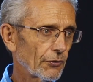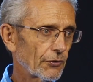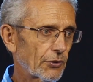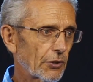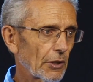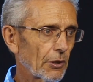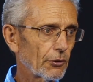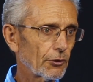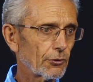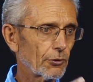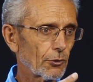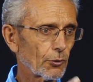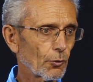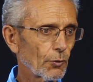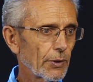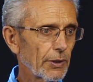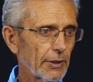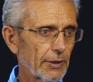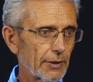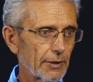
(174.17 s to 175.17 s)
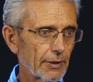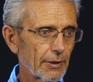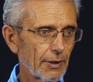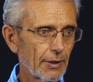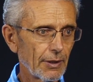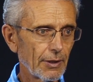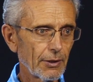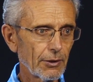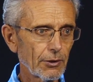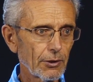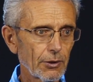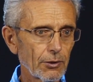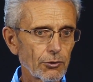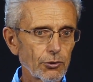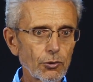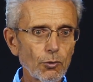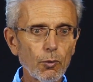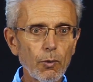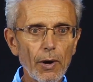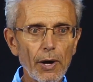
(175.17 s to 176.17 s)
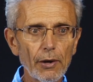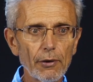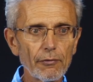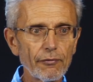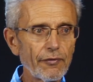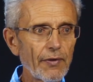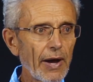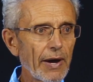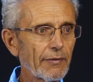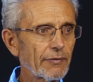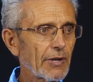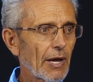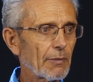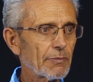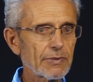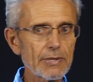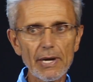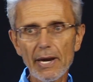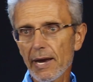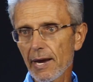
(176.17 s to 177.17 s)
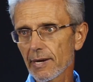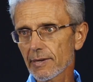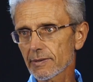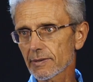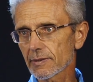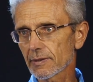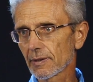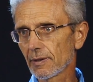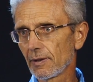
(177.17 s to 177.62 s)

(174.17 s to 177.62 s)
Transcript: till, you don't weed, you water 5 times less,